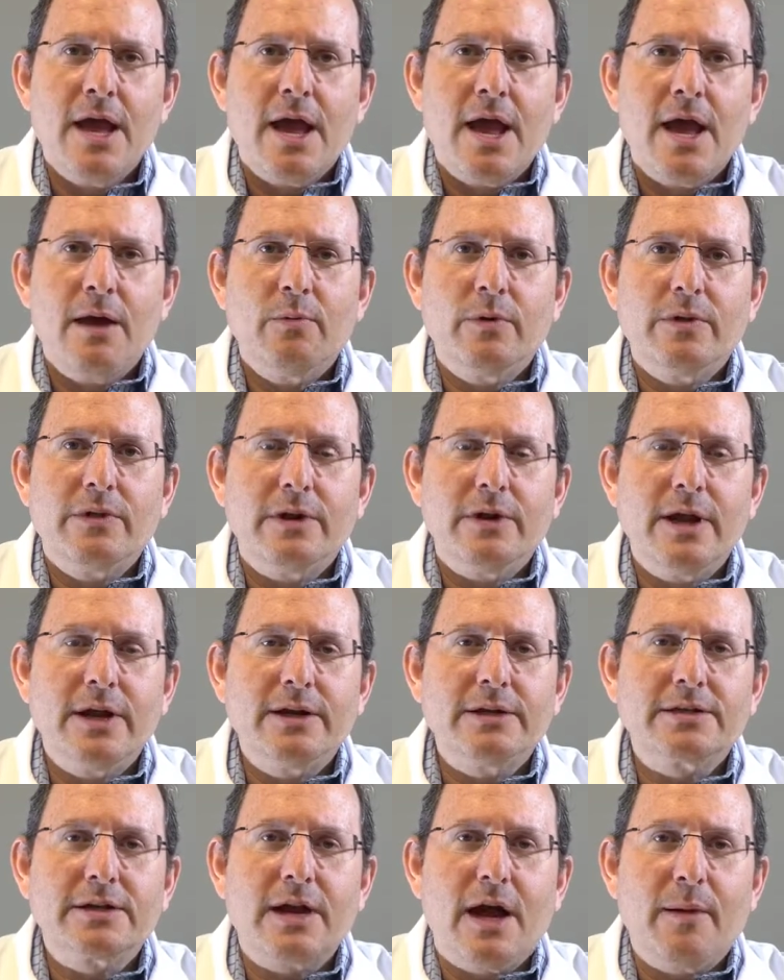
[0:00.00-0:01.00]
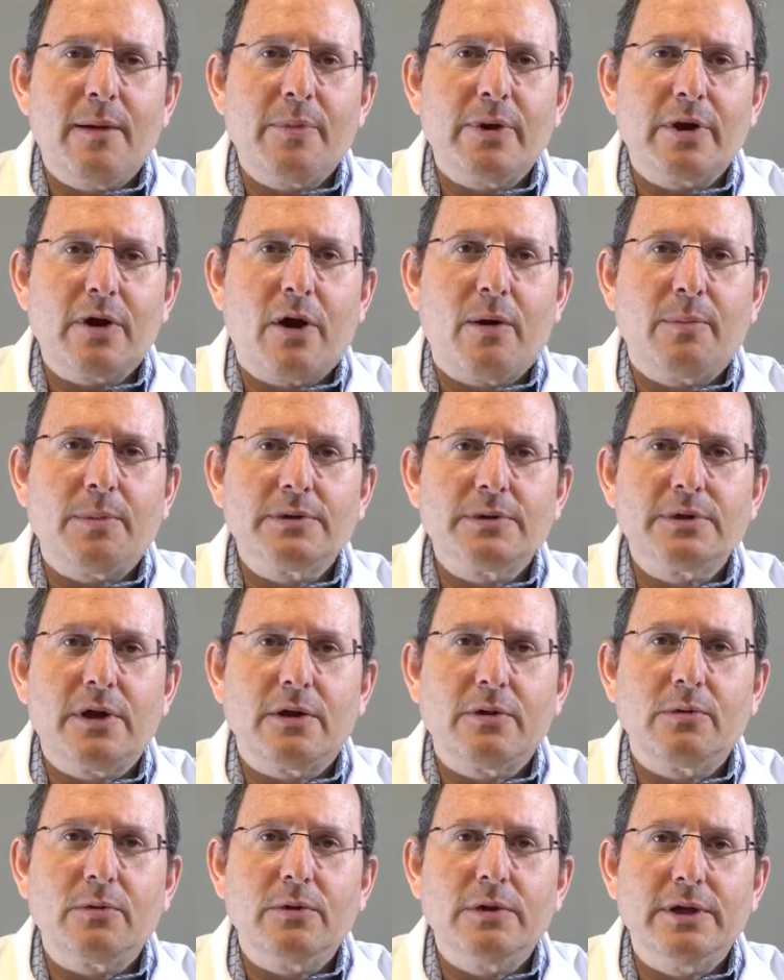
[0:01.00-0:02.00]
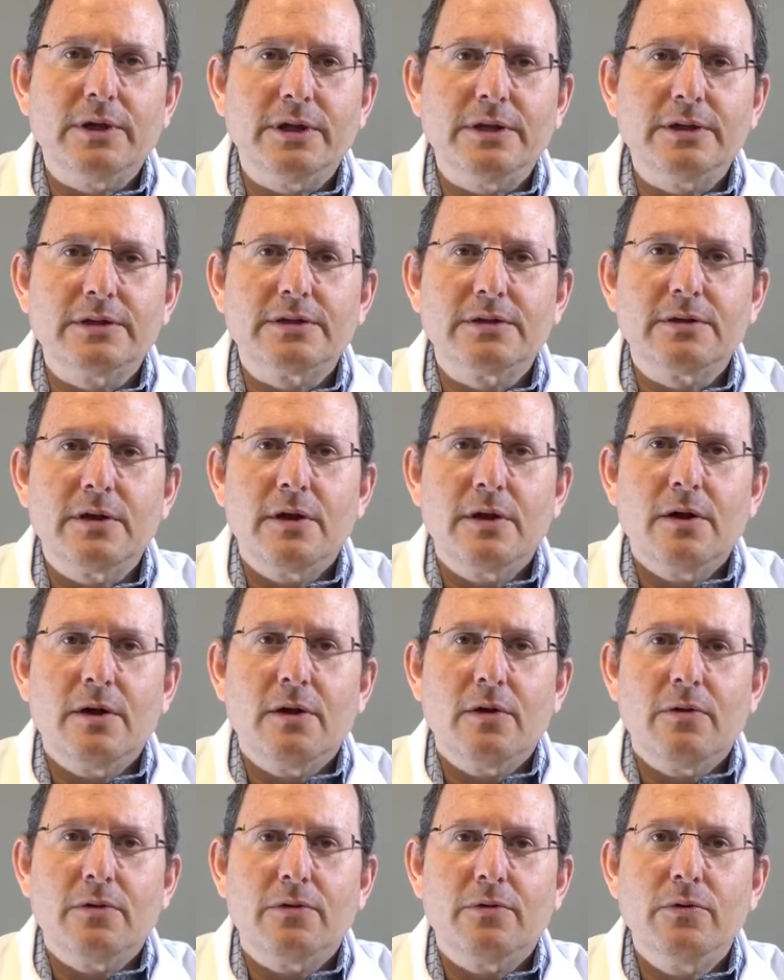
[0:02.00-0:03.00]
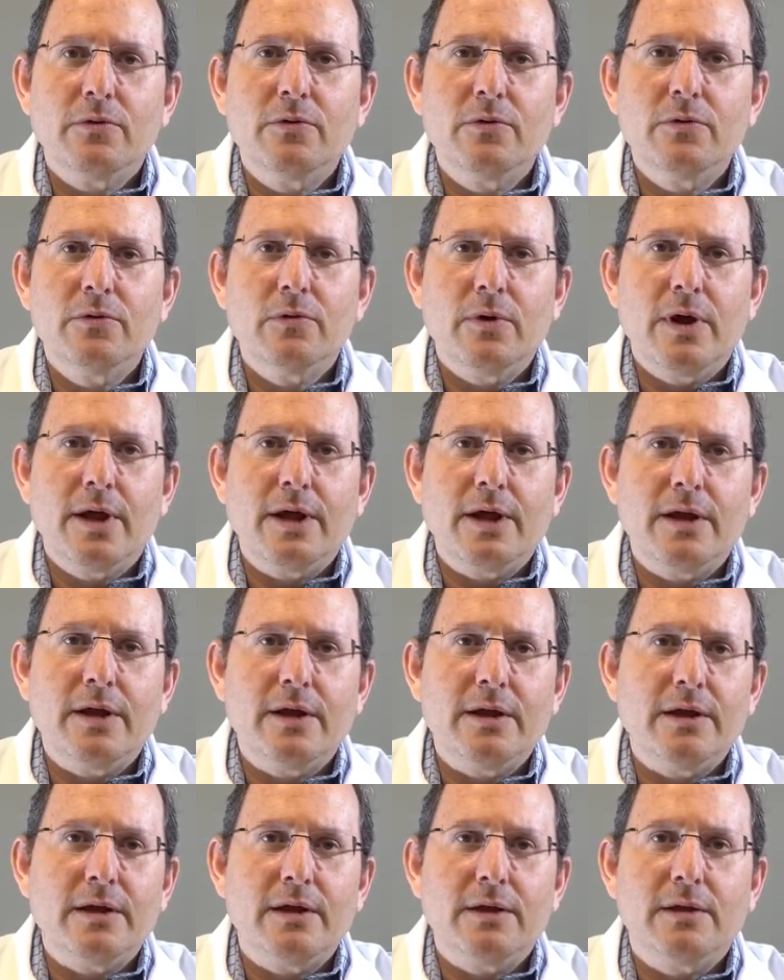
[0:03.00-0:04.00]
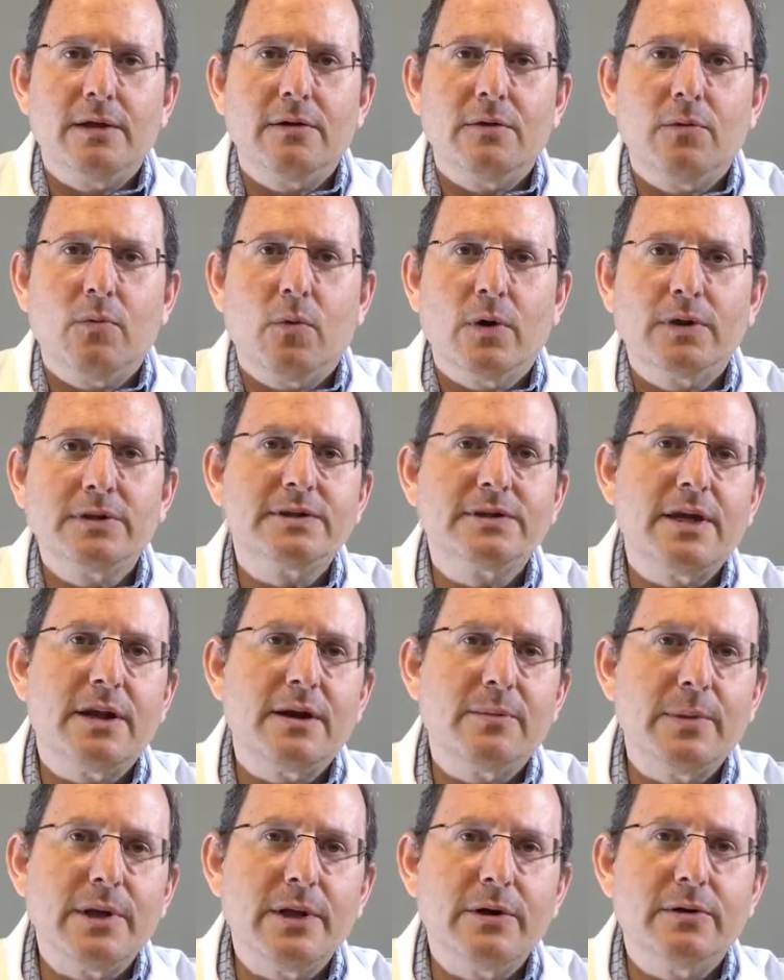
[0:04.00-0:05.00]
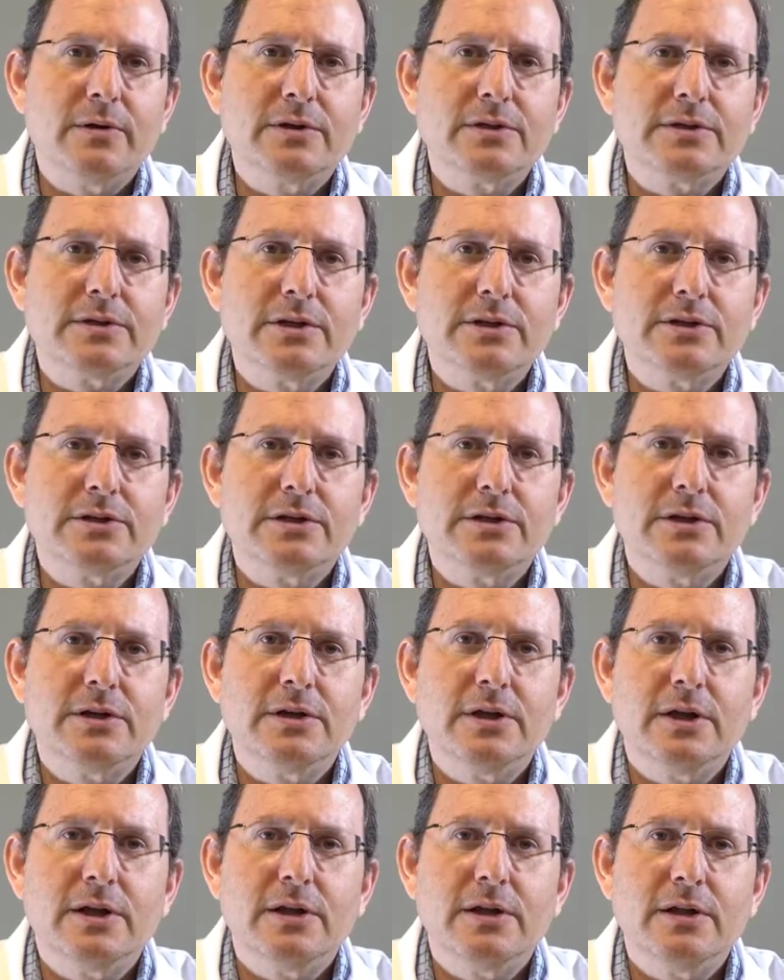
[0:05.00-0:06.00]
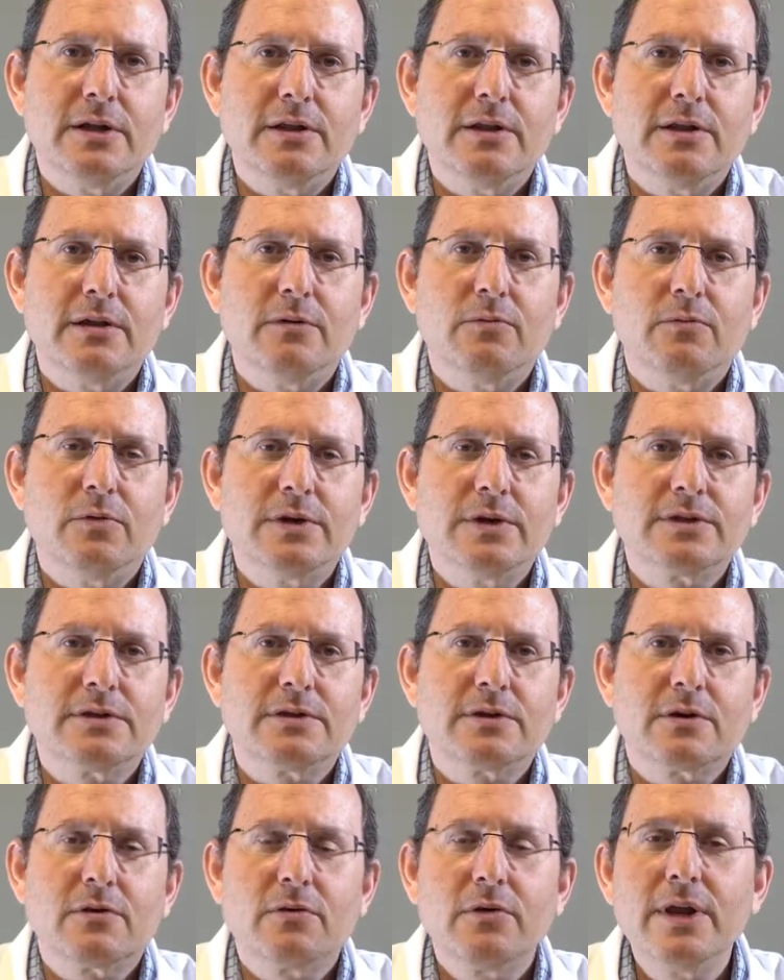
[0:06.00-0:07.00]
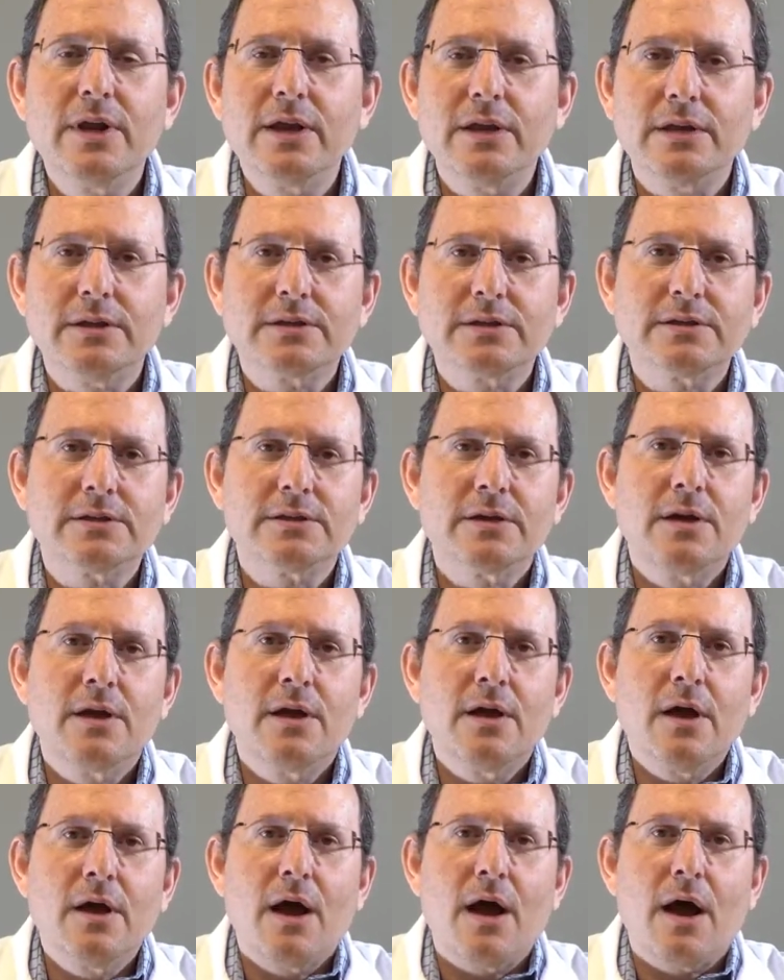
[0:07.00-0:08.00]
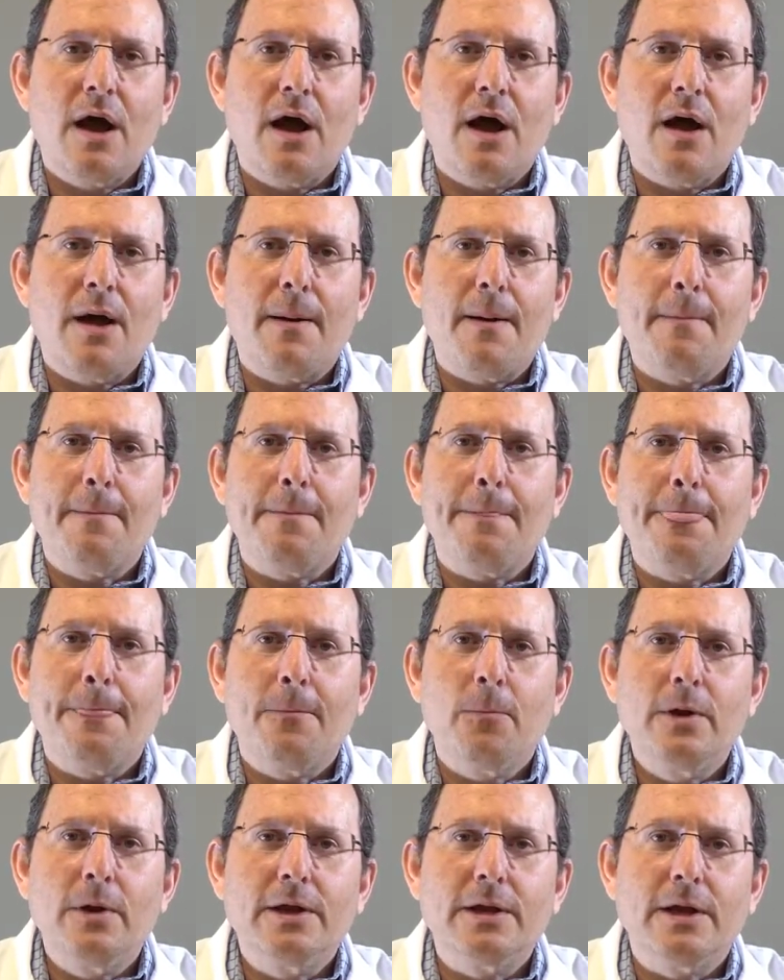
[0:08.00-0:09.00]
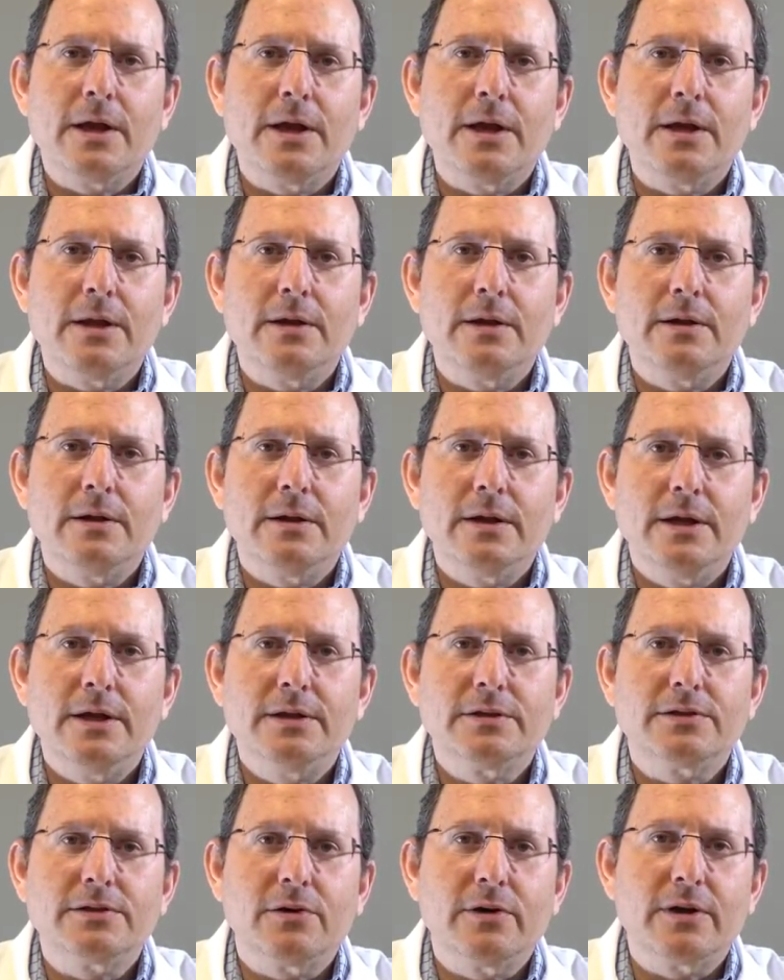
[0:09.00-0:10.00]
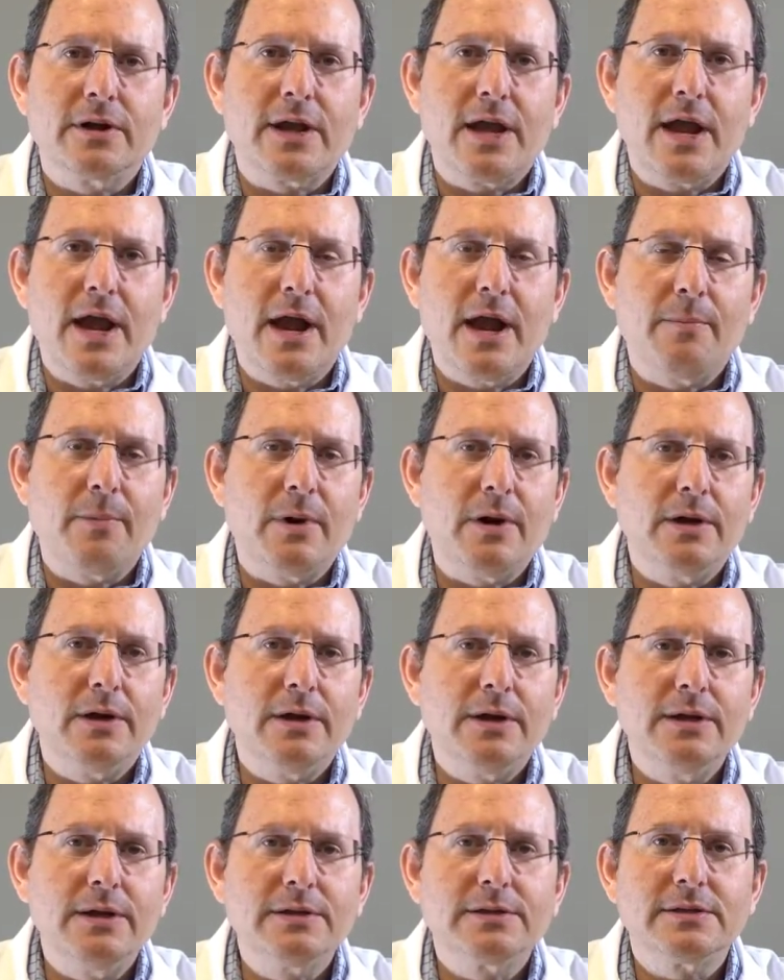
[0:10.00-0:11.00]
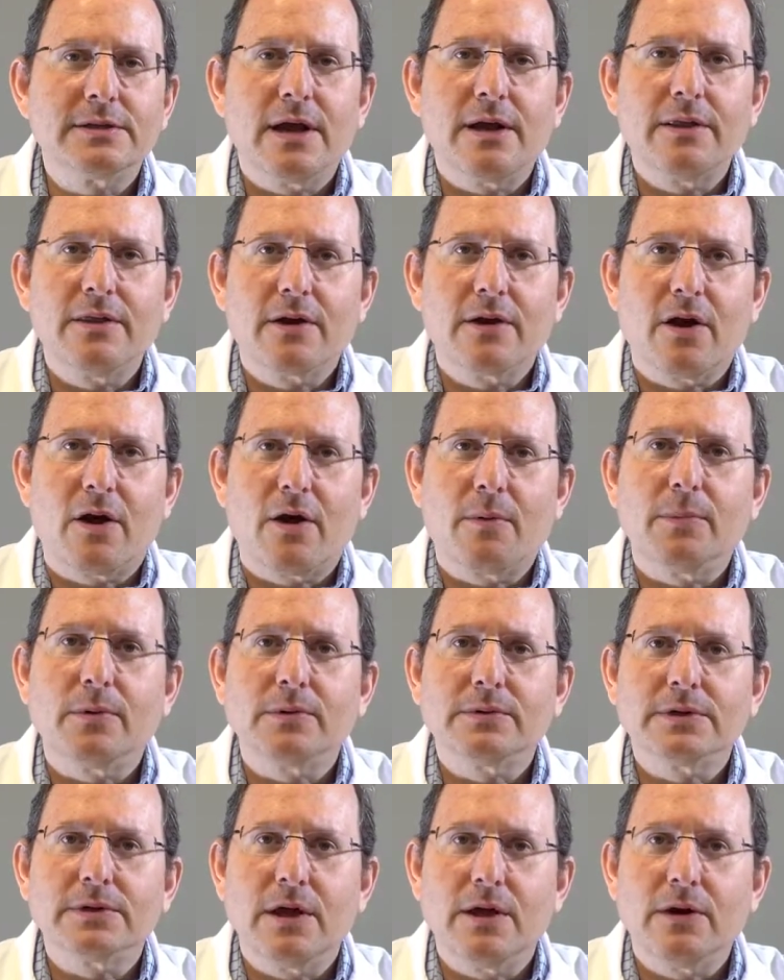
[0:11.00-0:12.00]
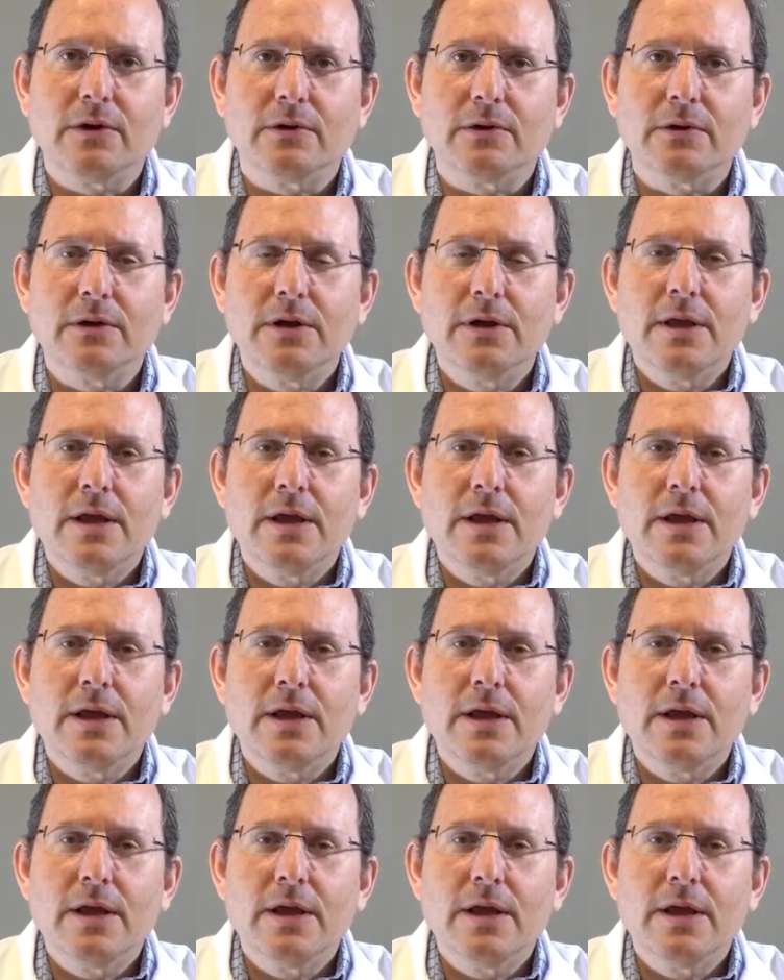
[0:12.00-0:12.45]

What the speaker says: And with an endoscopic carpal tunnel release, through a 1 centimeter incision in the wrist crease, we can insert a camera inside the carpal tunnel